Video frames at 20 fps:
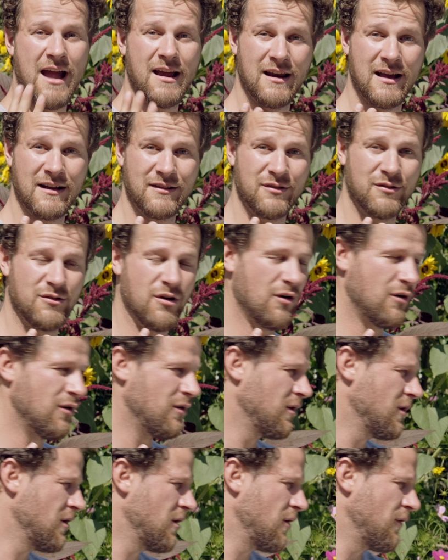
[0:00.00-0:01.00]
like to go
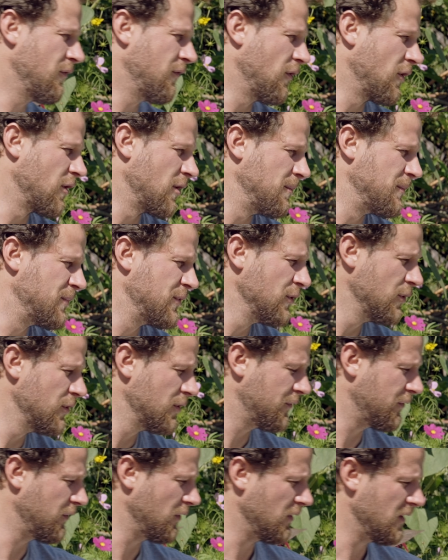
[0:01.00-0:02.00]
for a
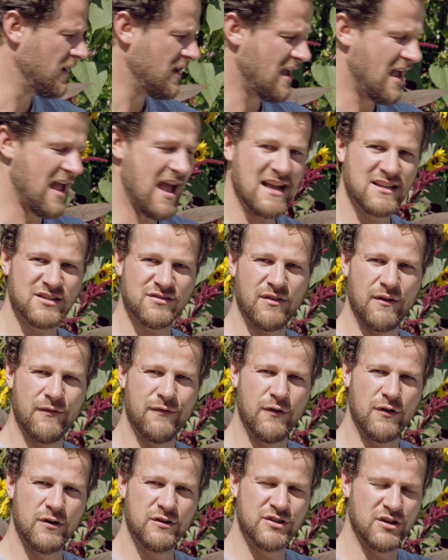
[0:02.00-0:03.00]
beautiful extra
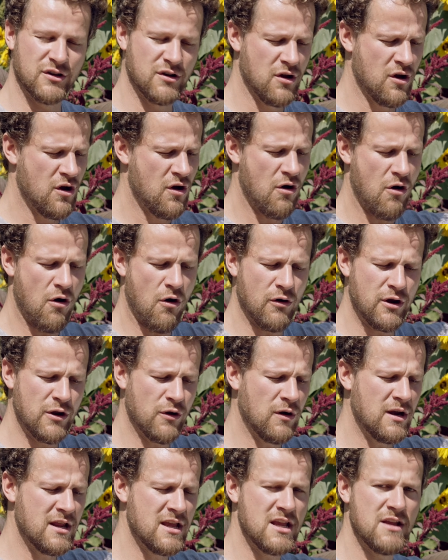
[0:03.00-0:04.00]
virgin olio
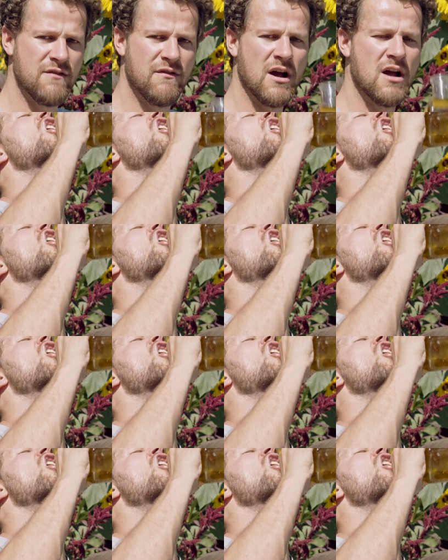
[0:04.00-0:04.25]
oliva.